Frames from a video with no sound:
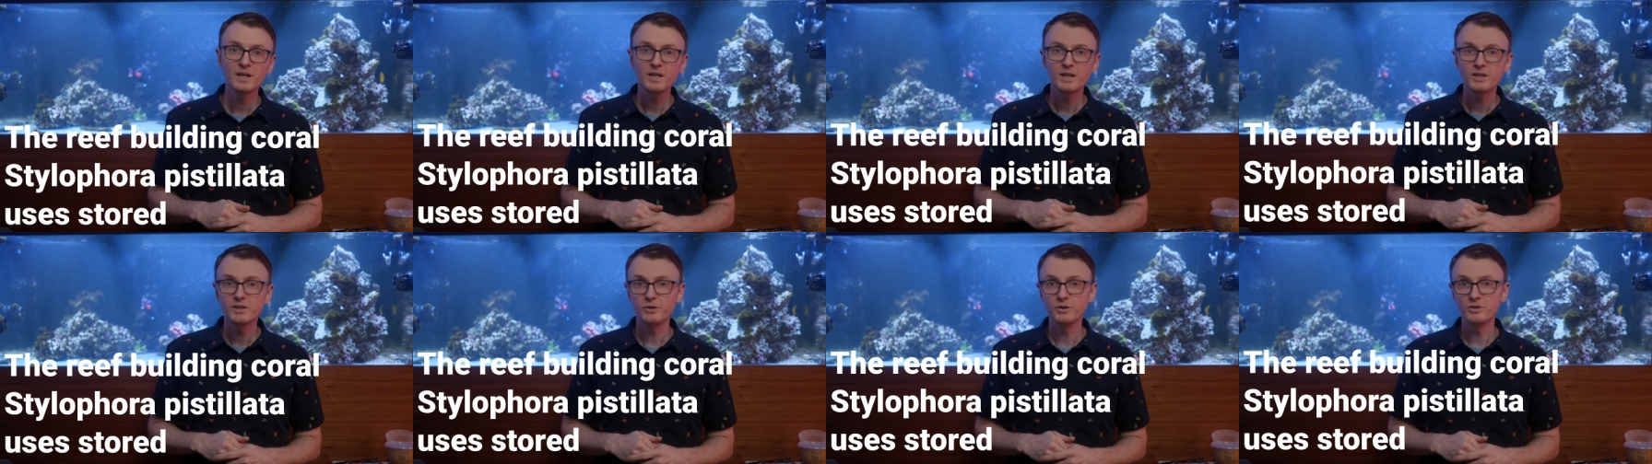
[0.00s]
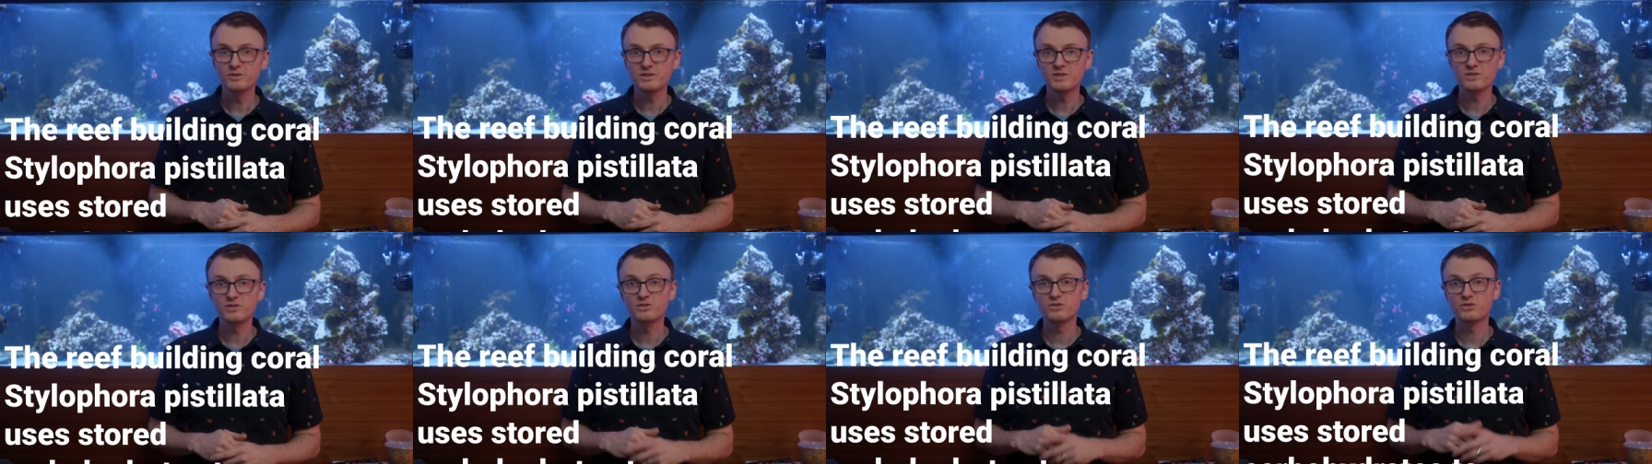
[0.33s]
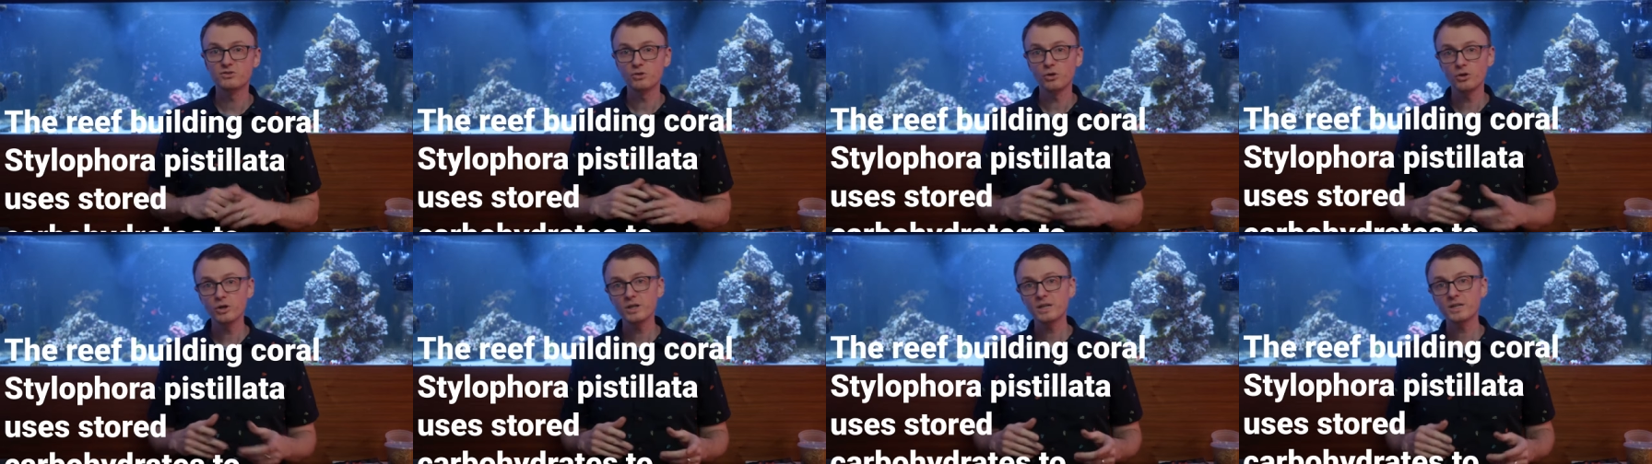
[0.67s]
uses
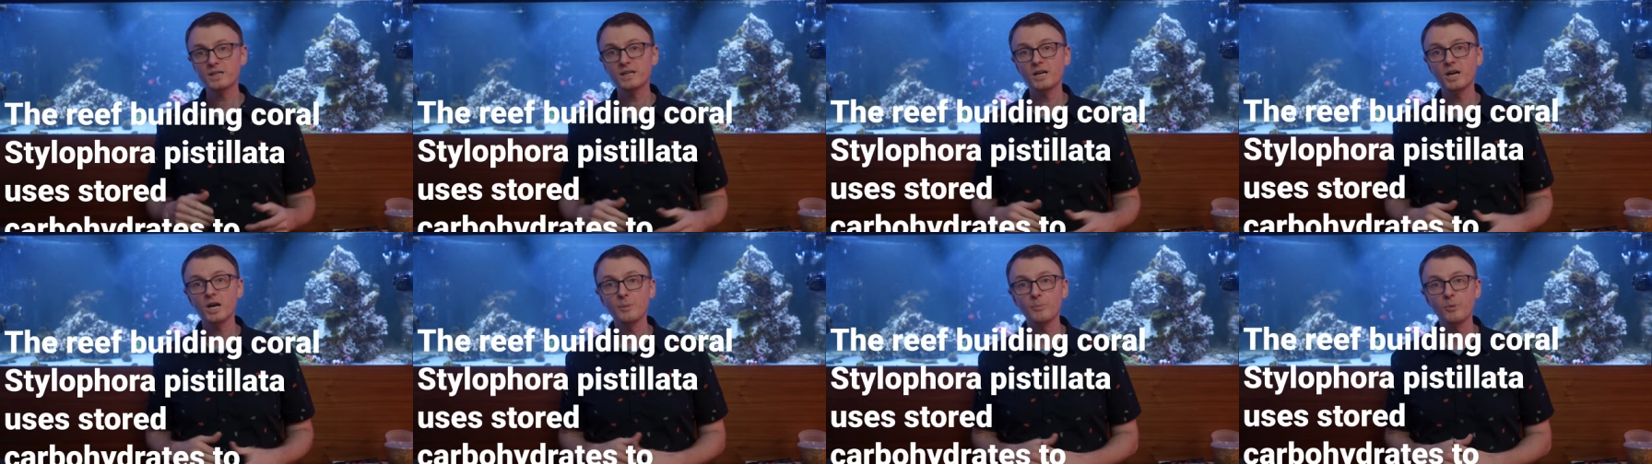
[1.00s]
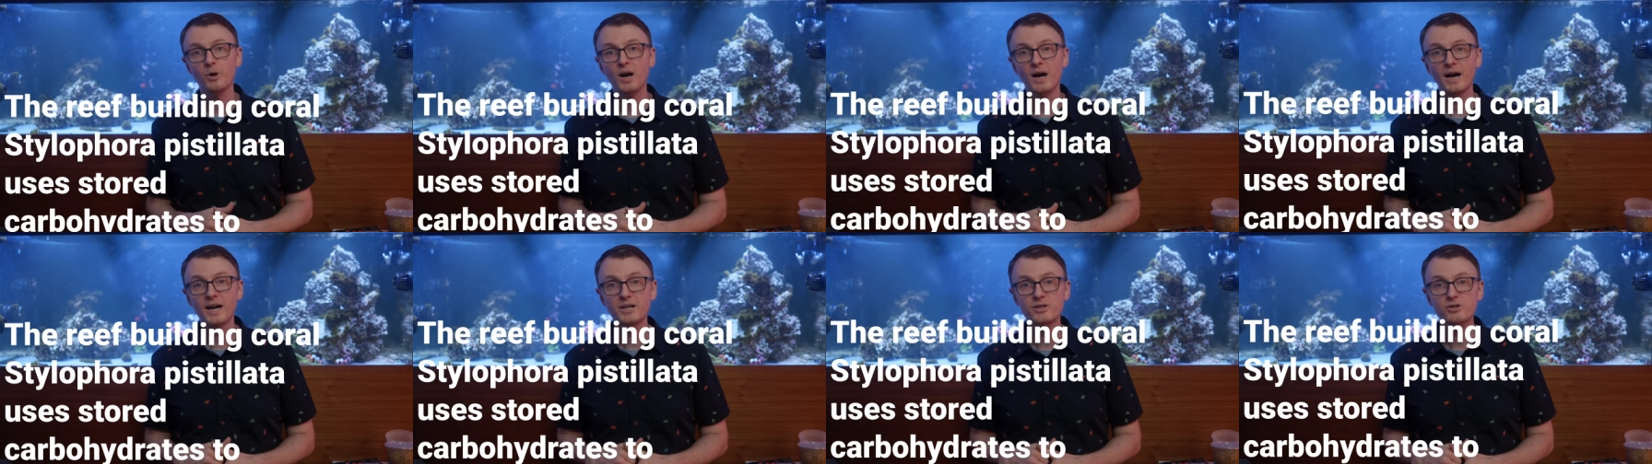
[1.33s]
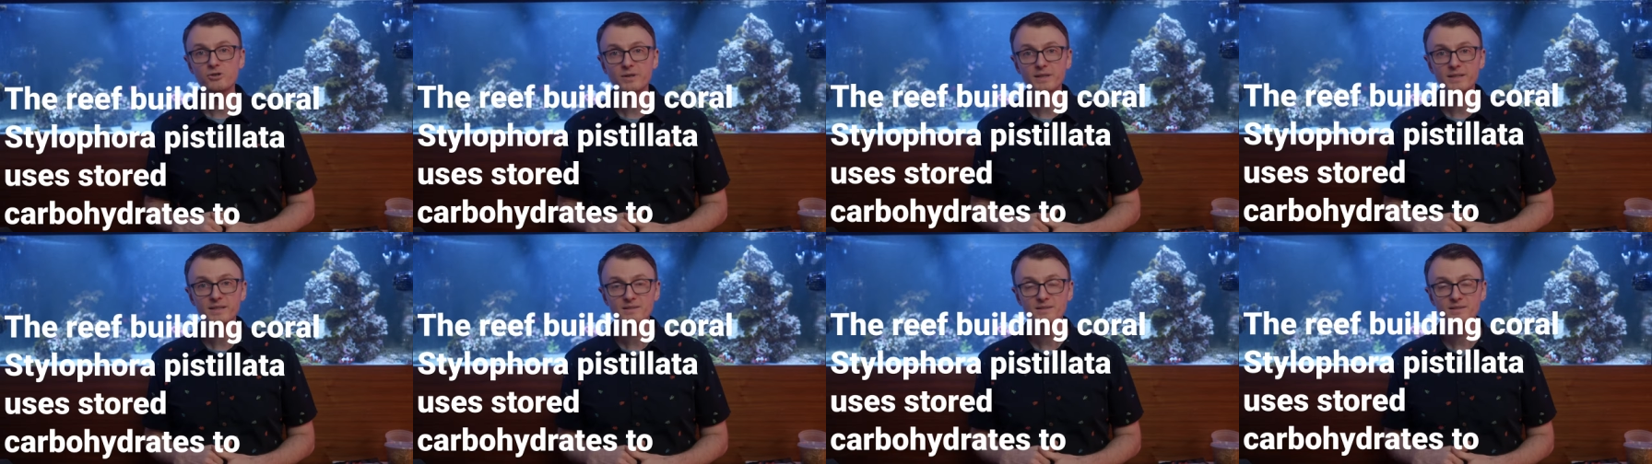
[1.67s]
stored
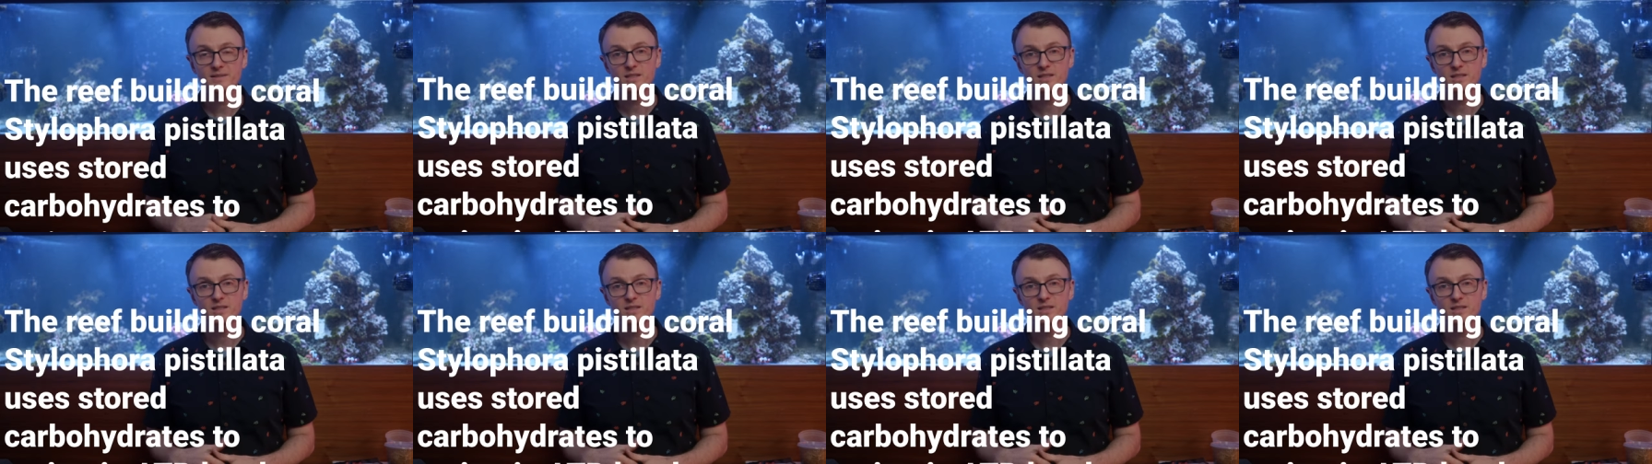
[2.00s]
carbohydrates